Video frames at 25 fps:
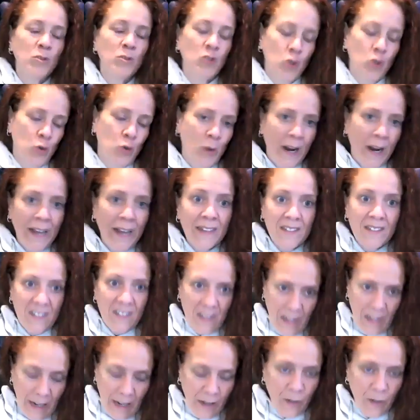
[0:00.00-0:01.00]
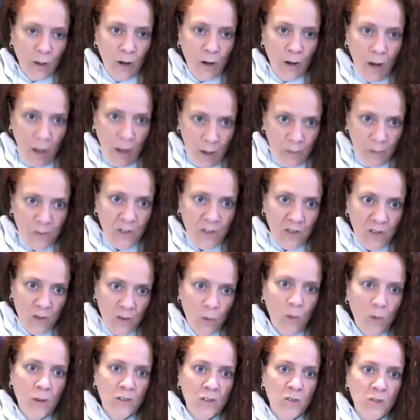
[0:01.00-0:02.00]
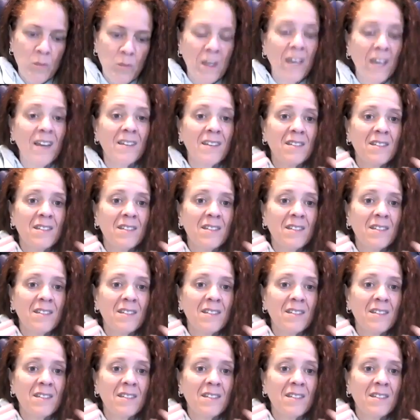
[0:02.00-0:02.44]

translator of sorts, because